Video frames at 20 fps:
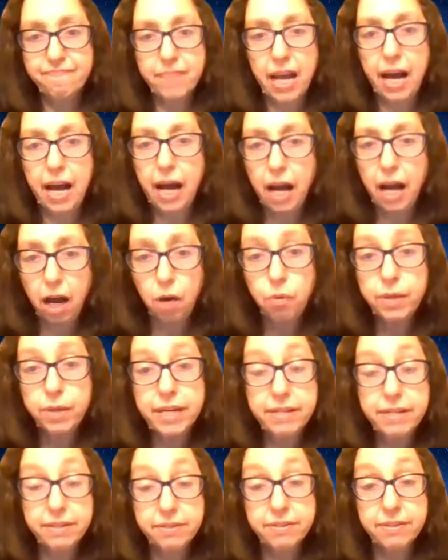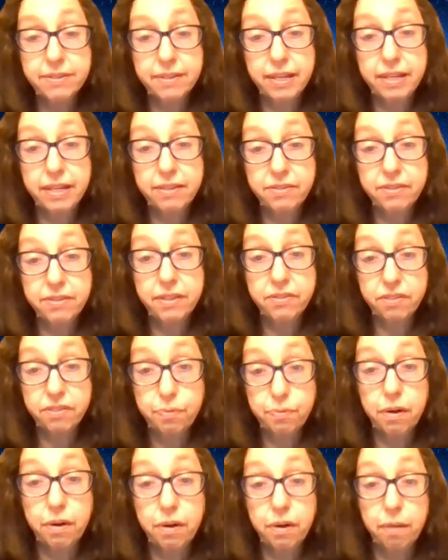how is this a
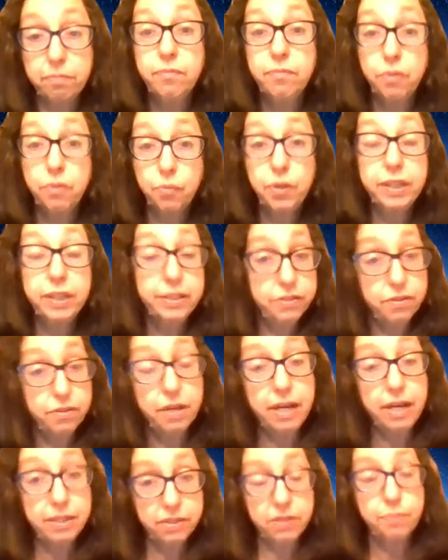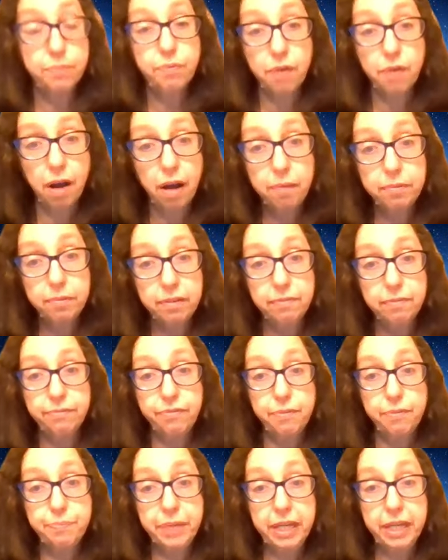problem? Well, it's a problem
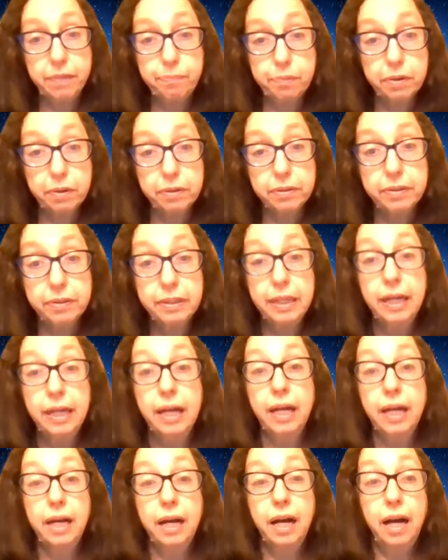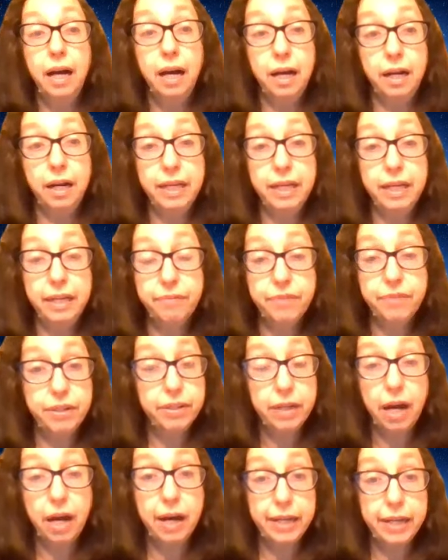for people if they're
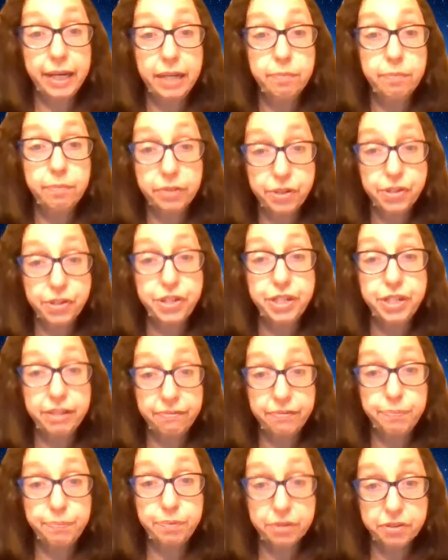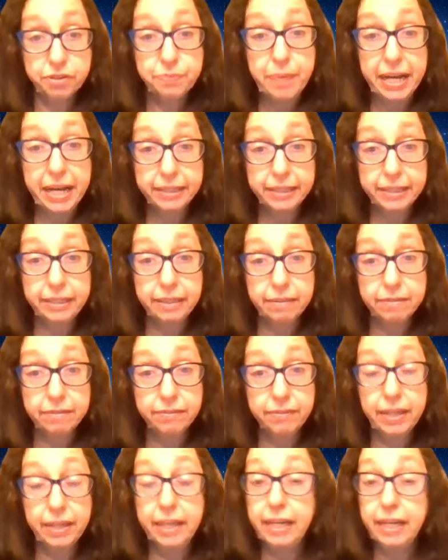not able to shift perspective.
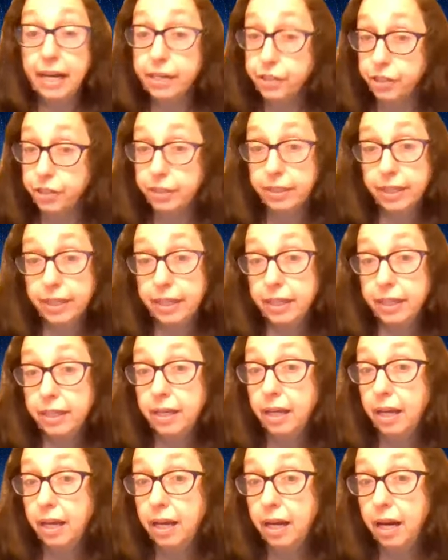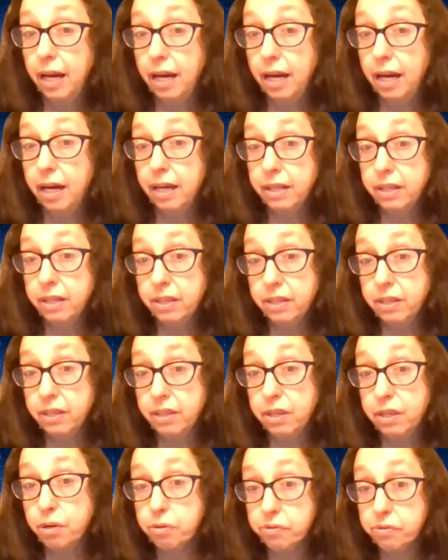And actually,
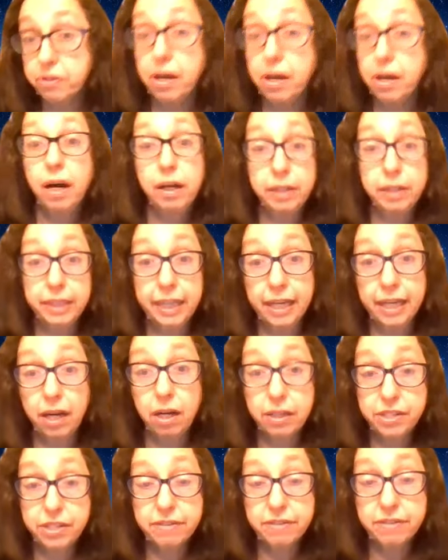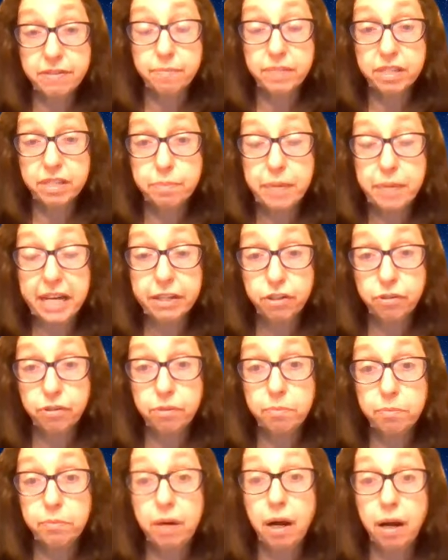those on the autism
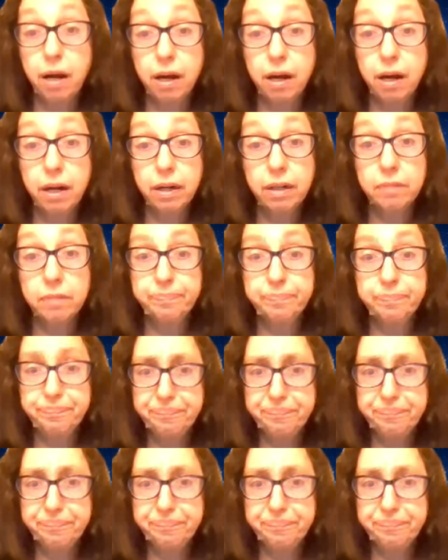spectrum are